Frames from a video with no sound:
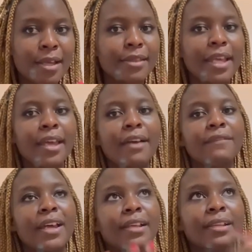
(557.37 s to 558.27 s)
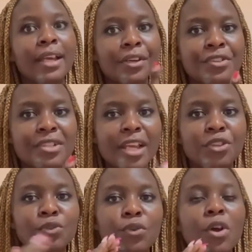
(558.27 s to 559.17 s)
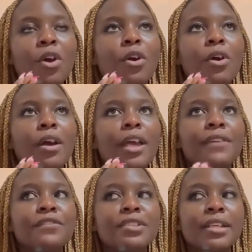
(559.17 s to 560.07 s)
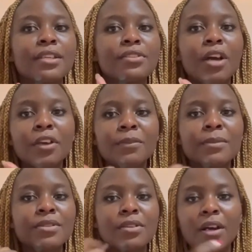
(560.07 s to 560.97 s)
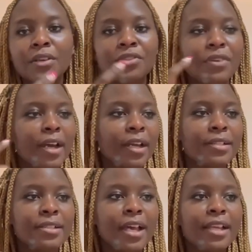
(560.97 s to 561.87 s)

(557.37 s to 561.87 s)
They have like letters, like if you're sending documents, contracts,